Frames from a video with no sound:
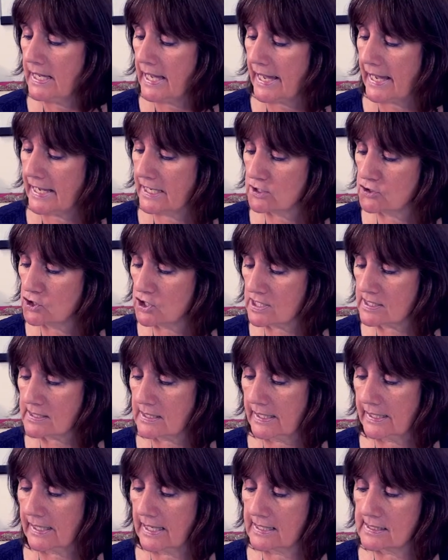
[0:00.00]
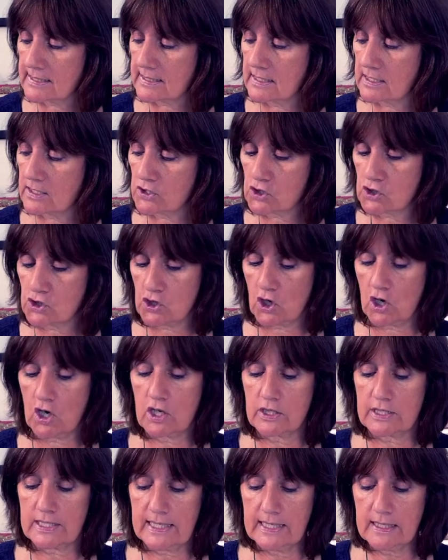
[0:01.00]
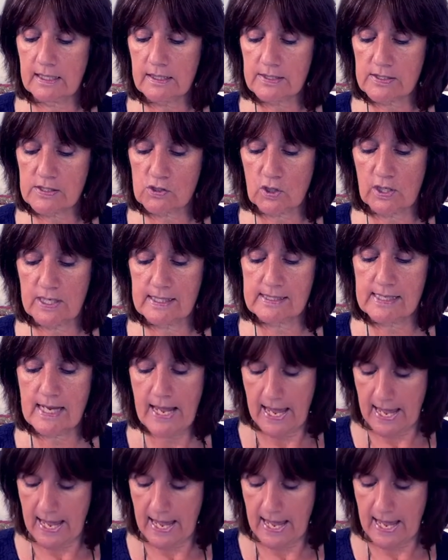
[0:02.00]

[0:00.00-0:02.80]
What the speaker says: And just like as this chart illustrates,